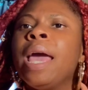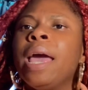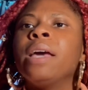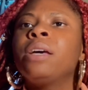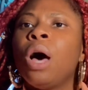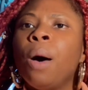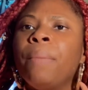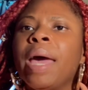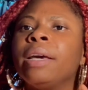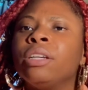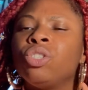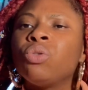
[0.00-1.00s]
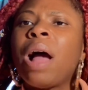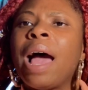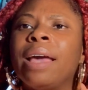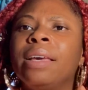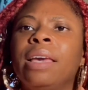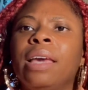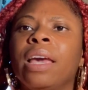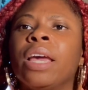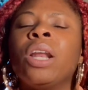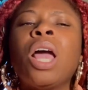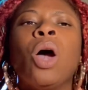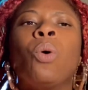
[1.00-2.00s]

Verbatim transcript: and come back and try again.